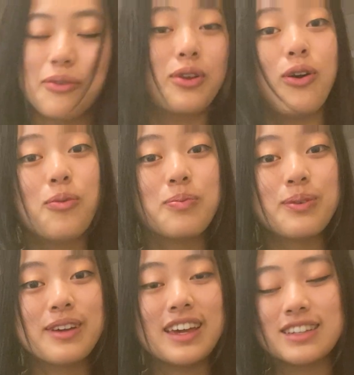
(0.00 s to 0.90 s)
would hope
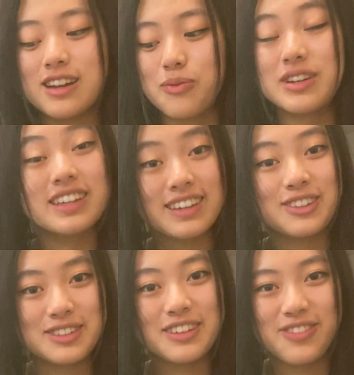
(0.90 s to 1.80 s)
it's not
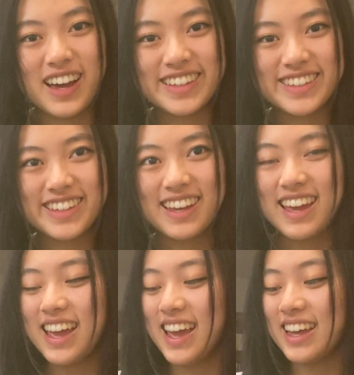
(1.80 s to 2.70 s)
ridiculously fast.
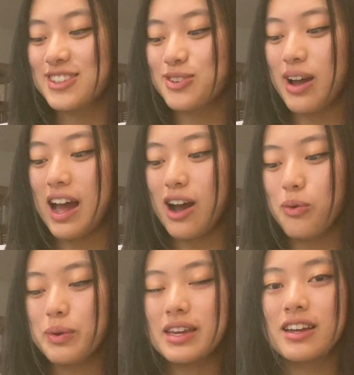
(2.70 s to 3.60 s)
And so how
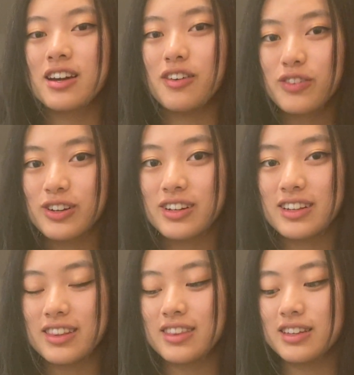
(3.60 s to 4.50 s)
we
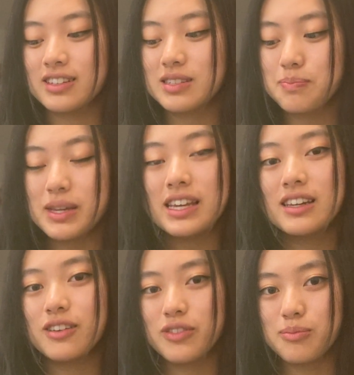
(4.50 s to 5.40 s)
govern the speed
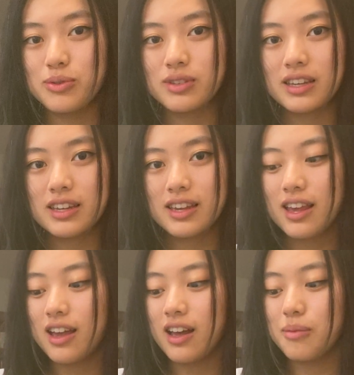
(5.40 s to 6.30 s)
of the music
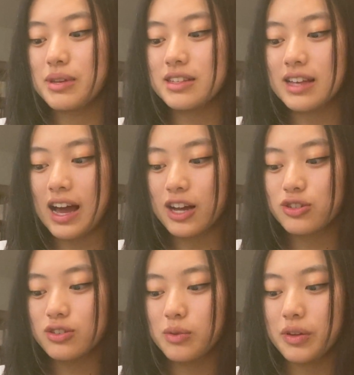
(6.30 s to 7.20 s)
is
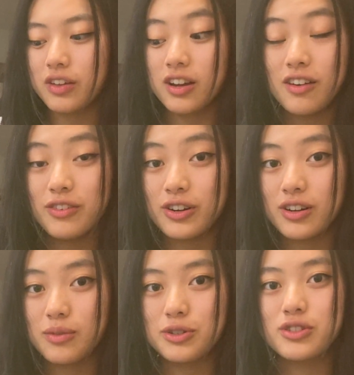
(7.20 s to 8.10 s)
actually with a
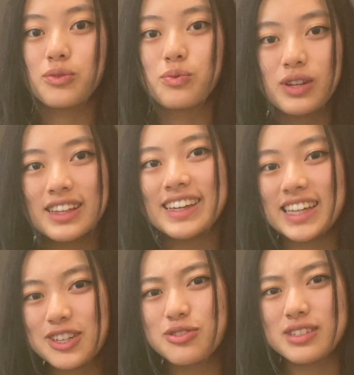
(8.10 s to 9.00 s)
governor, which is a really
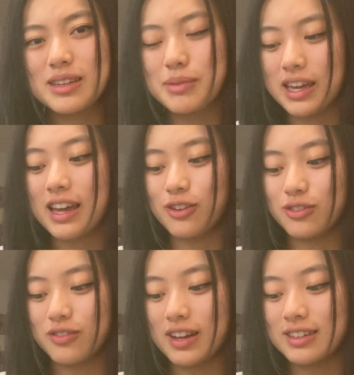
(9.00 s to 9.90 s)
interesting mechanical
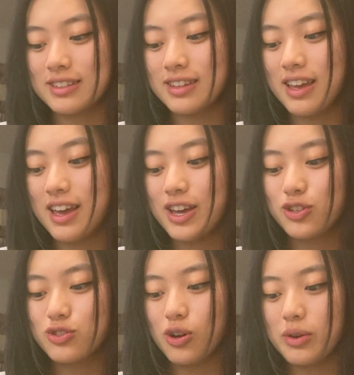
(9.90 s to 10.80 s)
device.
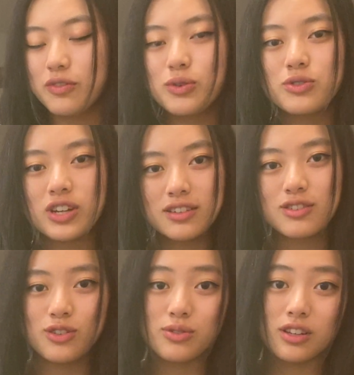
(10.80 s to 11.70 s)
So if you
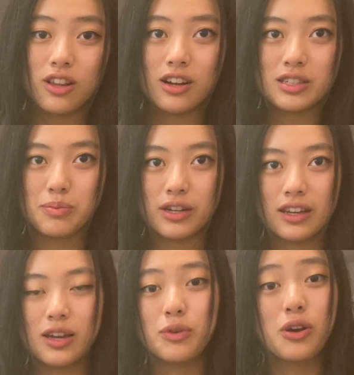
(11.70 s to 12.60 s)
just use a clock spring,
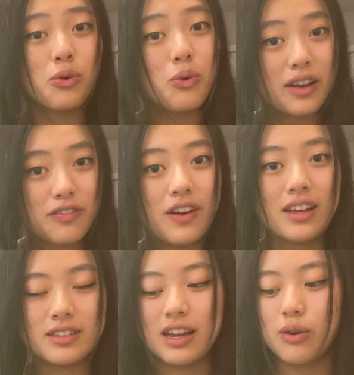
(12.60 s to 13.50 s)
it would go quite
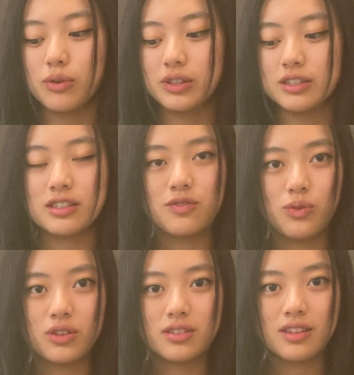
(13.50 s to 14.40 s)
fast in how it releases
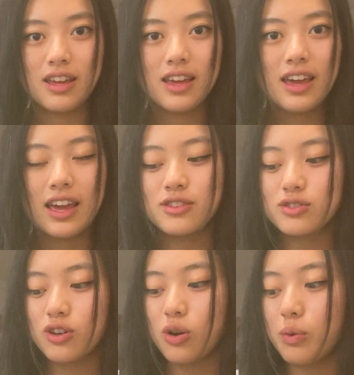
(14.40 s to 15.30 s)
force. And
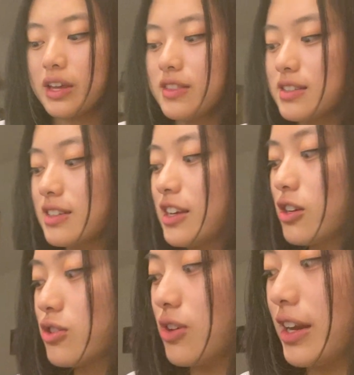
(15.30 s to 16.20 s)
so in this
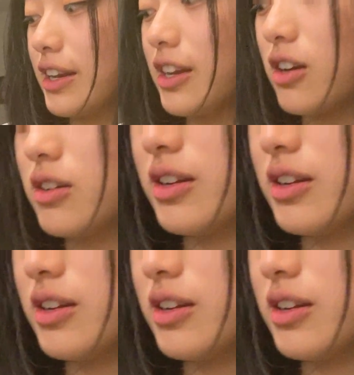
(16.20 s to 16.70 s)
gear train here,